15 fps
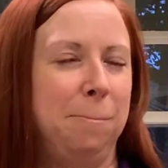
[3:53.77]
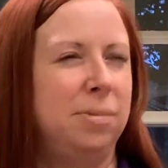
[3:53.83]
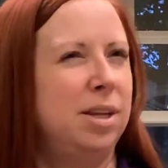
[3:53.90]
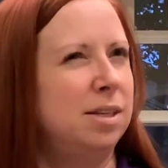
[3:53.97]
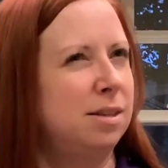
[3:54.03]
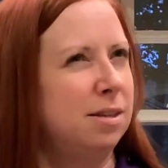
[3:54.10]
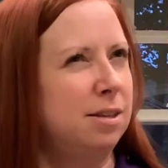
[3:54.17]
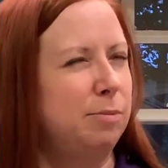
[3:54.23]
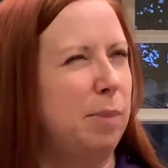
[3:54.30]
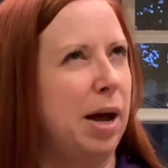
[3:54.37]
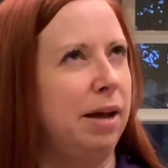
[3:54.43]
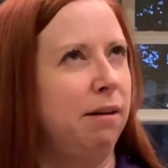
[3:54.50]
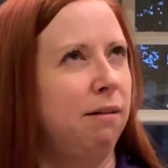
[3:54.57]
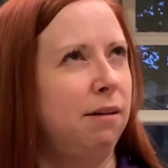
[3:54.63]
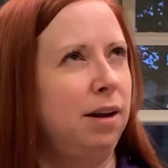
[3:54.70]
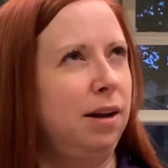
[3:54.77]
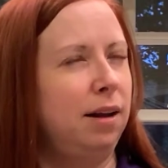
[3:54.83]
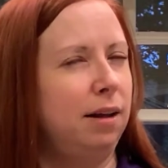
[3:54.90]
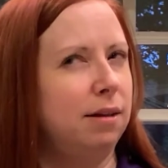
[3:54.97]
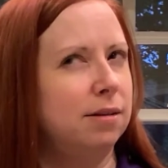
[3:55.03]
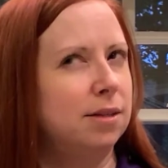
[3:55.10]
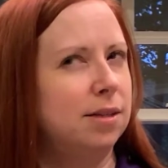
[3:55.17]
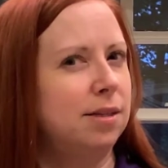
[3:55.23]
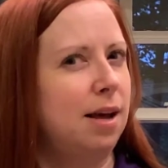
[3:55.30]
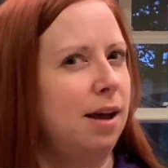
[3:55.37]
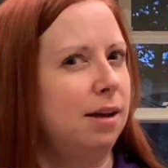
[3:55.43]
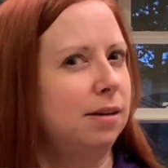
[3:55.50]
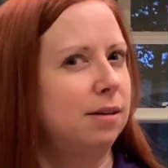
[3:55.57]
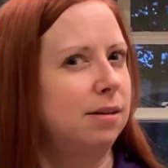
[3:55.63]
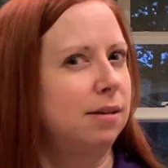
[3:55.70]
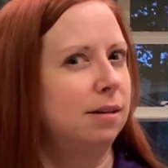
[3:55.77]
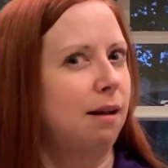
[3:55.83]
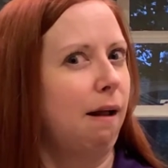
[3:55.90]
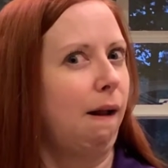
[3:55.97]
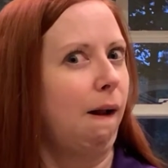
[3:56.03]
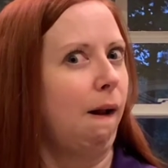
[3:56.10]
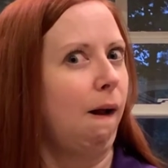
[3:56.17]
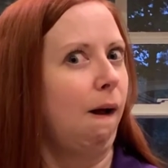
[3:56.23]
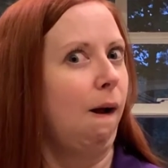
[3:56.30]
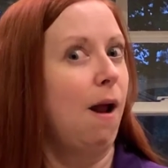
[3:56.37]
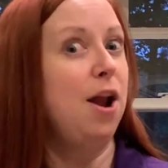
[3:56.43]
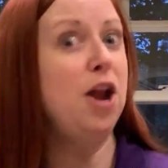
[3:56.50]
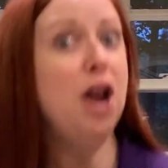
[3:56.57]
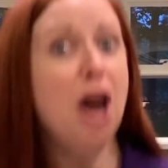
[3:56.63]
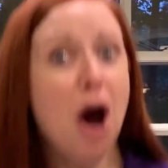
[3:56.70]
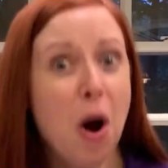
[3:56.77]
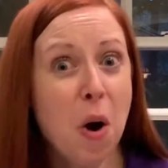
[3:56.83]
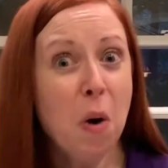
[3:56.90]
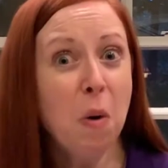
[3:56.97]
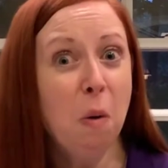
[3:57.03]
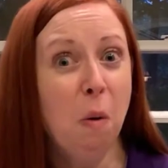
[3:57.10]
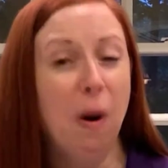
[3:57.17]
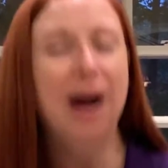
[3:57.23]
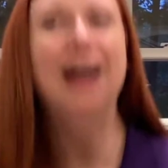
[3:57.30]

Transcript: Is a spider an insect? No,